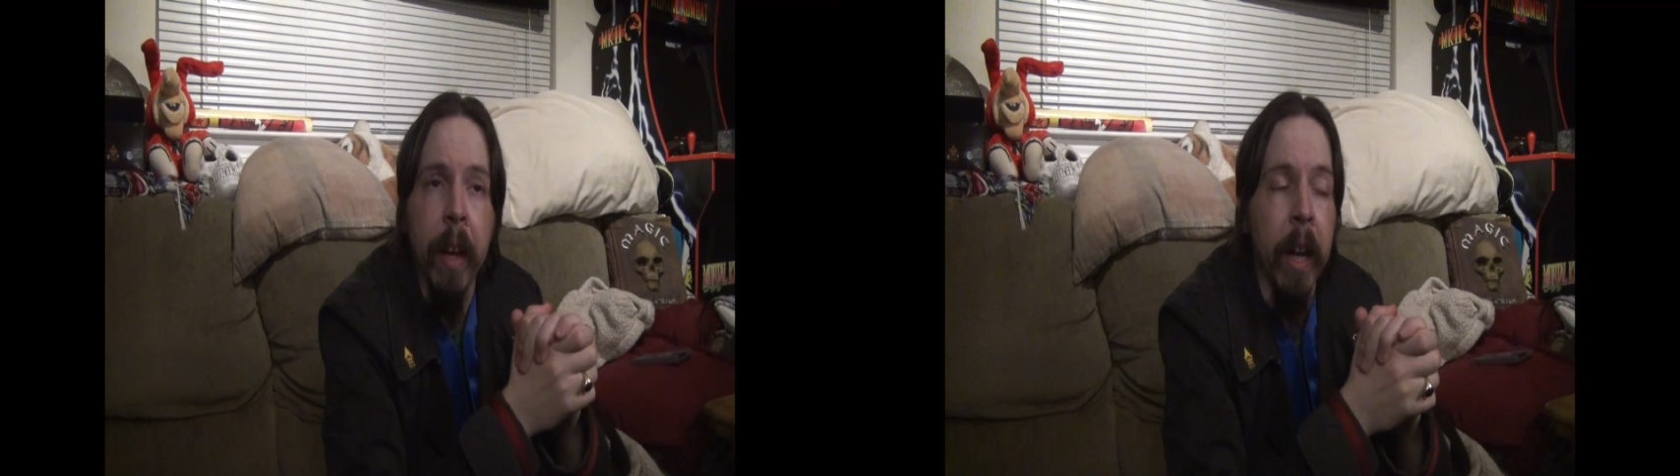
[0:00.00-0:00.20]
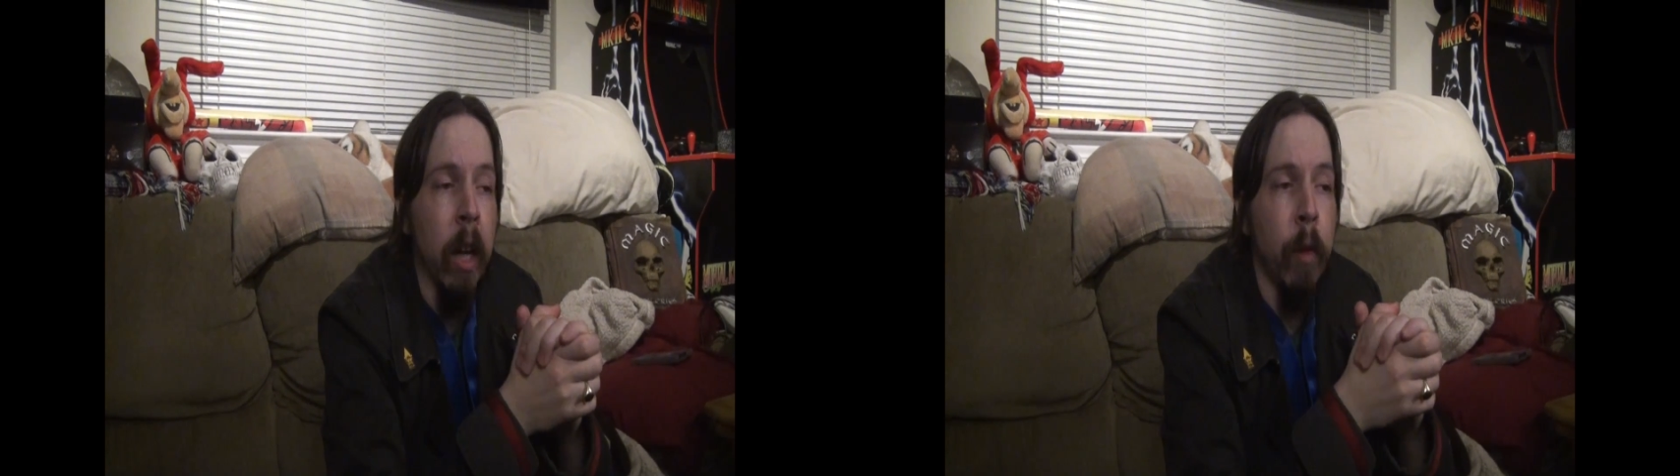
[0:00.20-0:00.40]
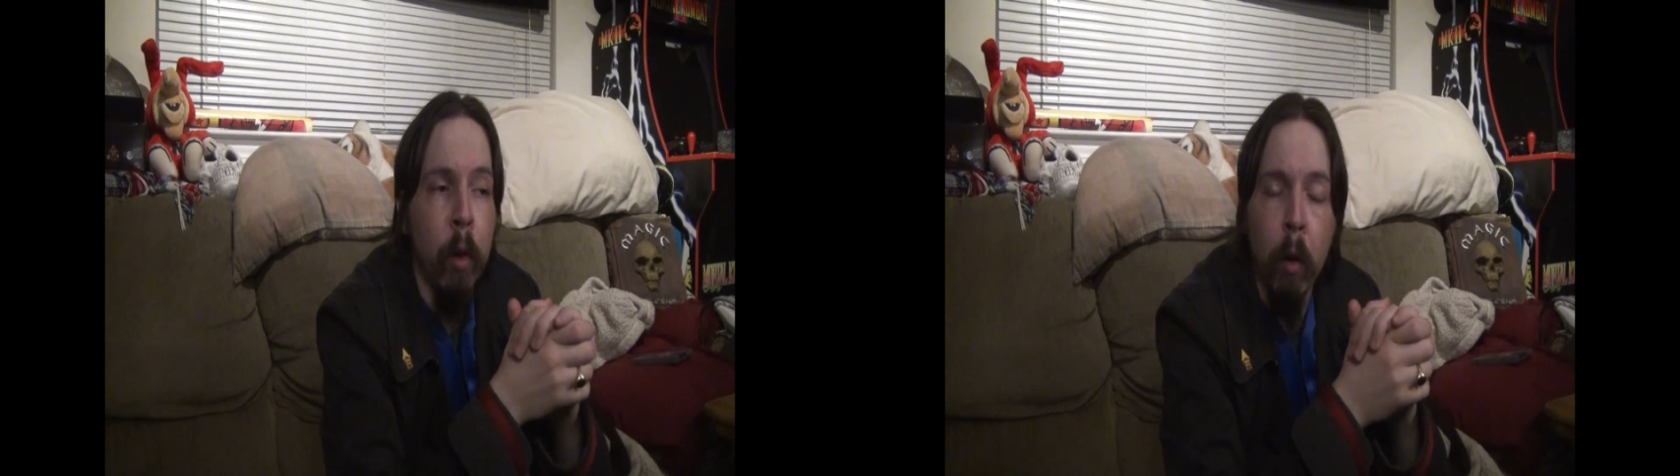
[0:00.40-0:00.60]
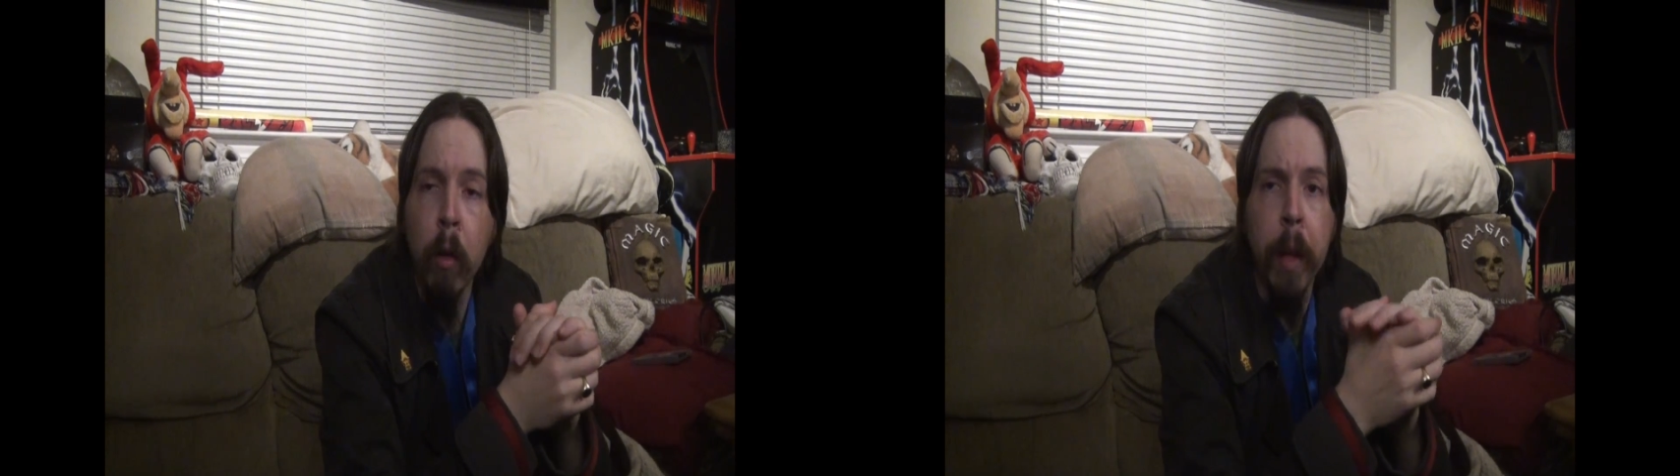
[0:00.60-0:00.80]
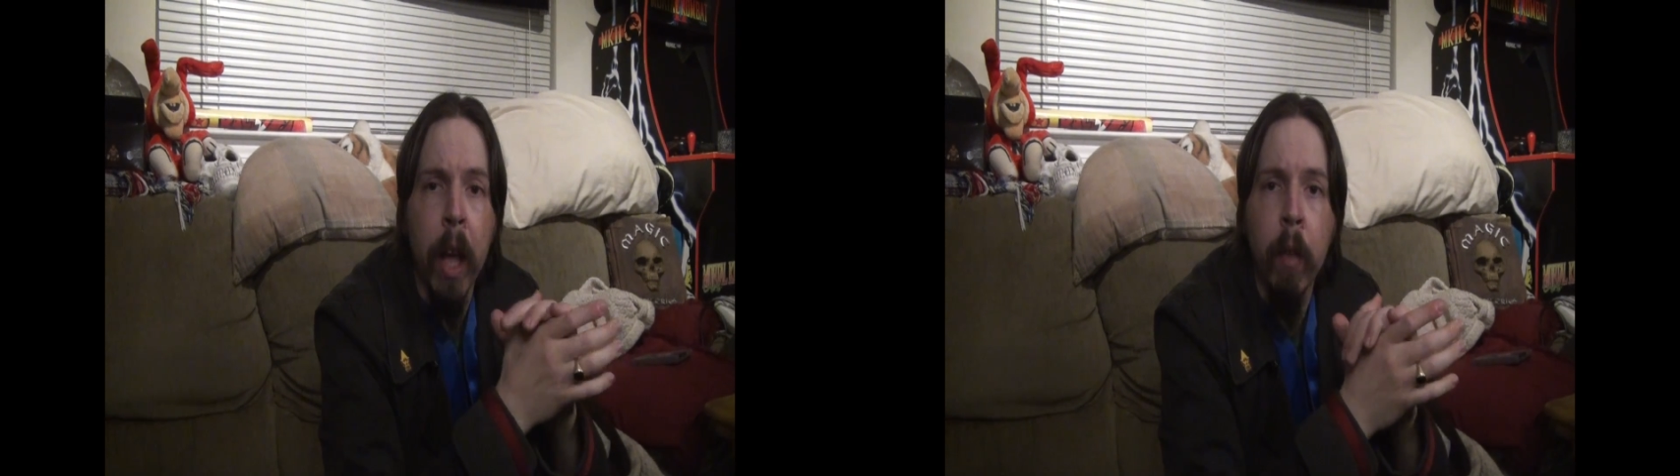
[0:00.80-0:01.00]
And if you don't
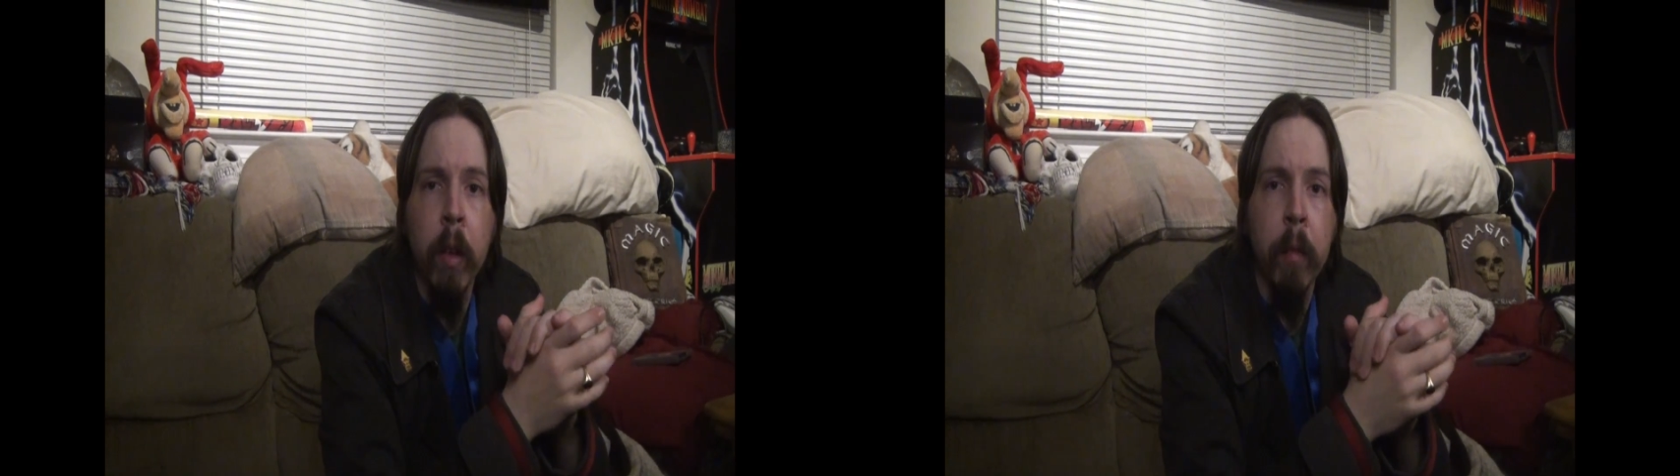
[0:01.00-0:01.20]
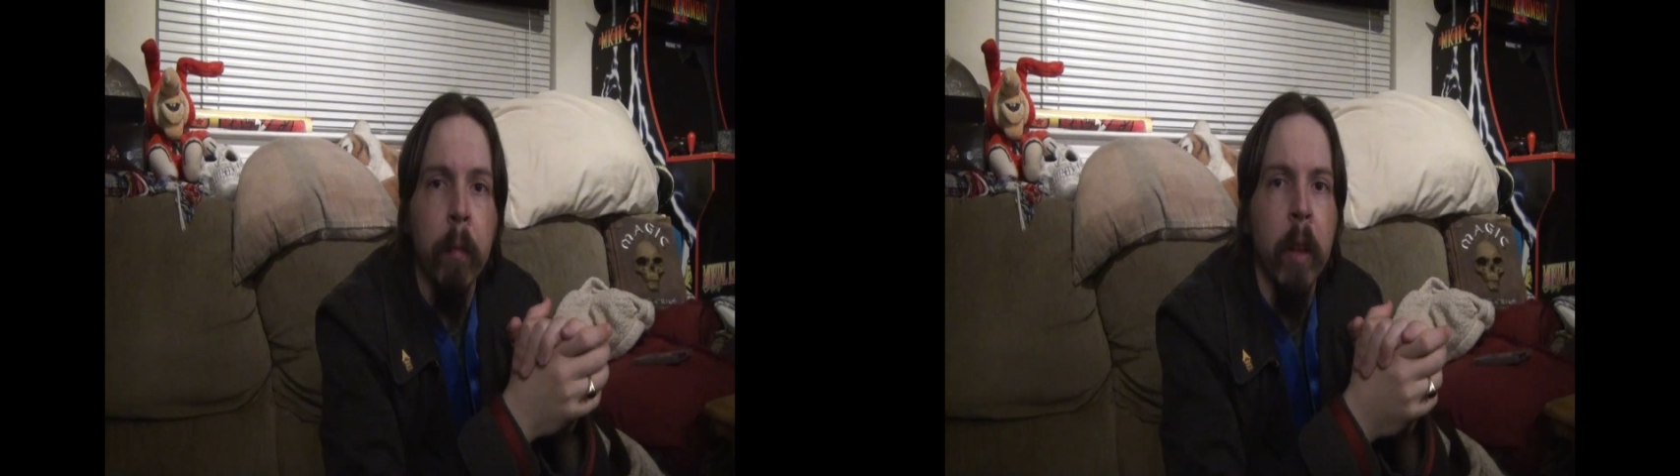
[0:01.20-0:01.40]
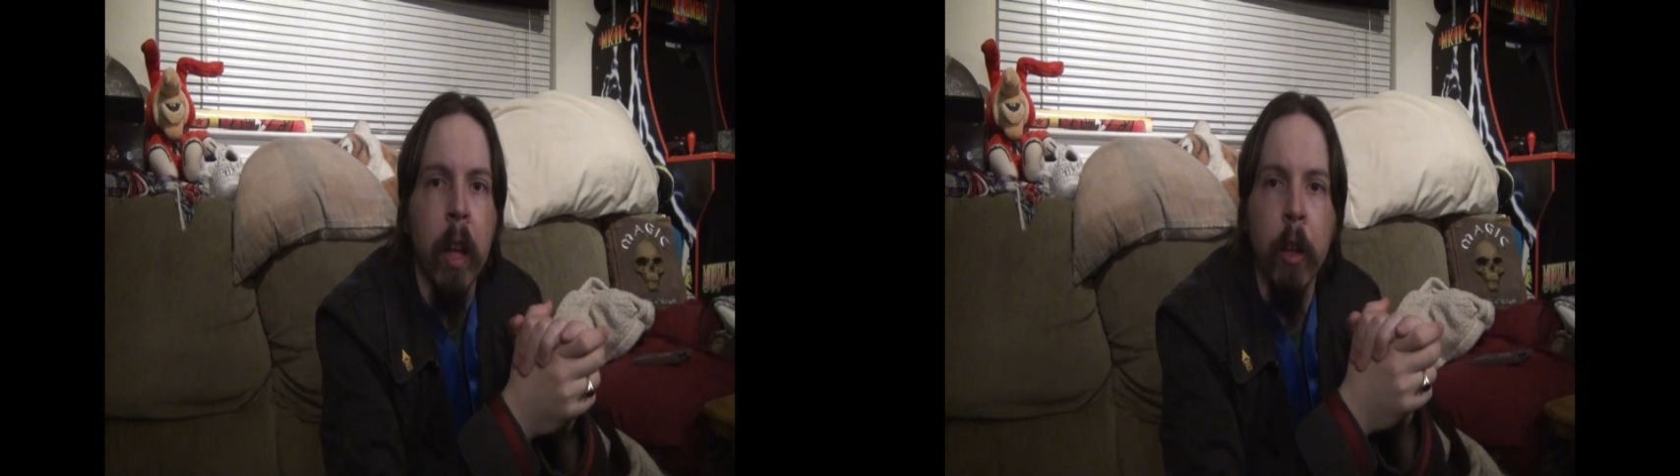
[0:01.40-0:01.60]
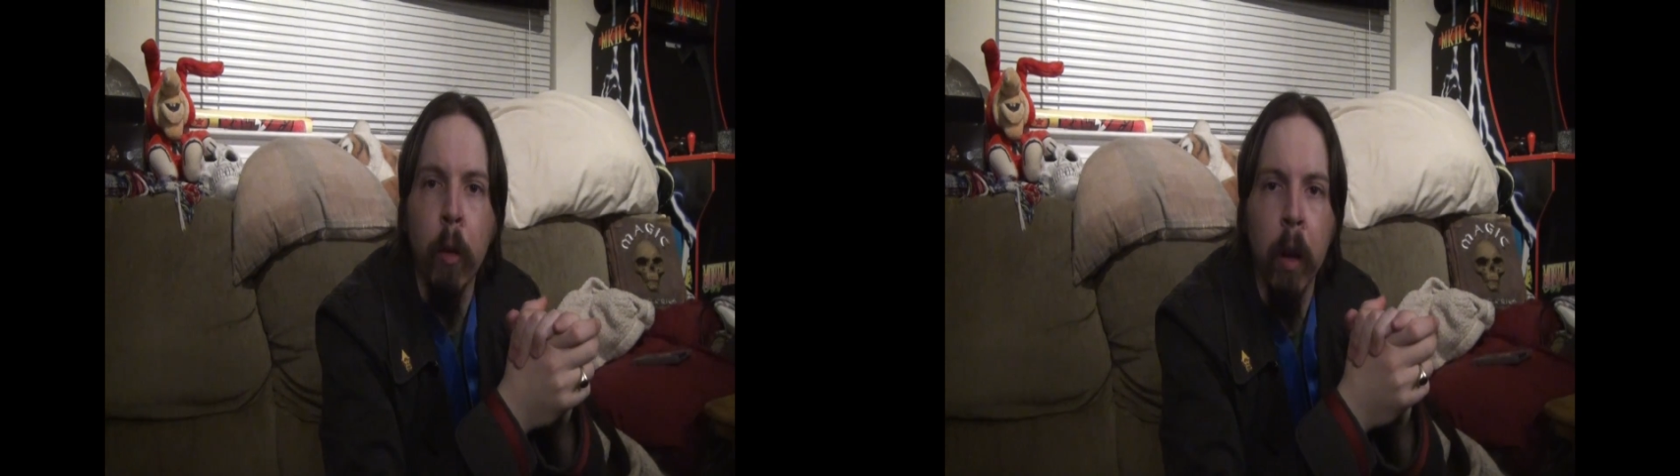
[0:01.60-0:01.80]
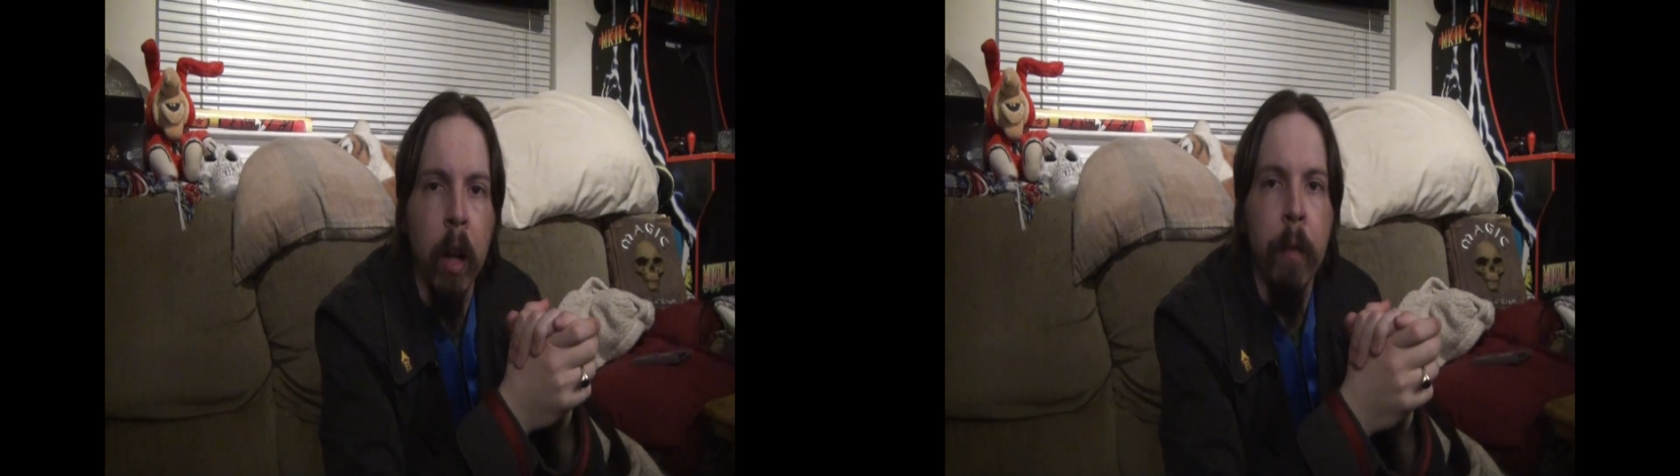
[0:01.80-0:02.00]
already have it, and
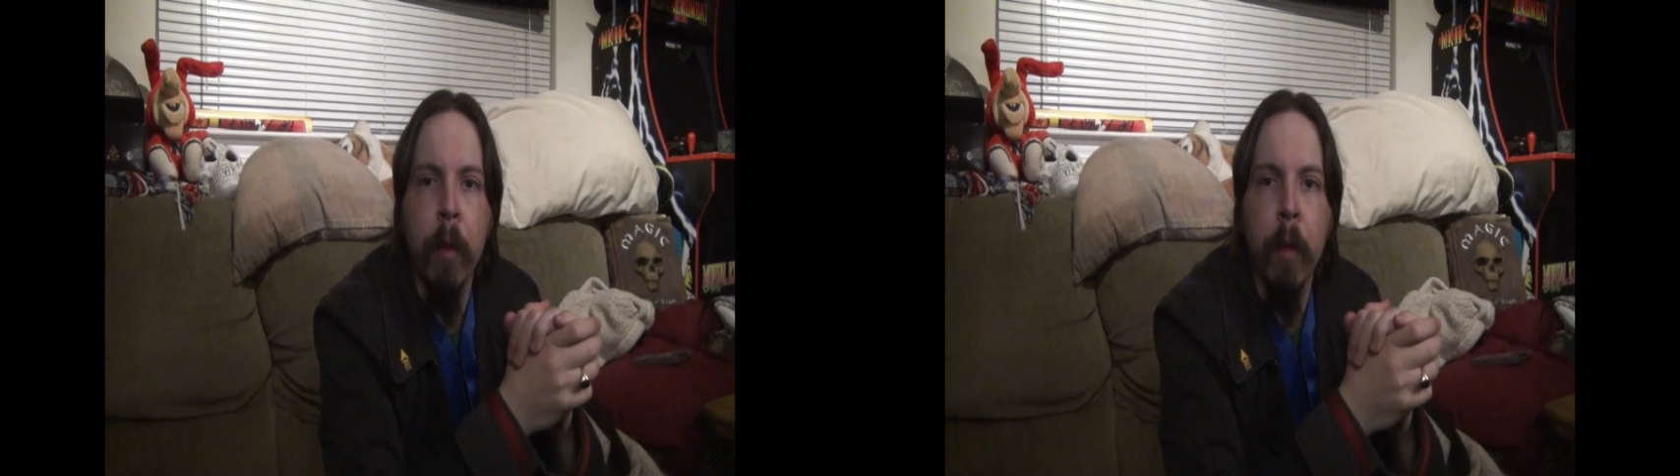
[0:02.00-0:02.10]
you love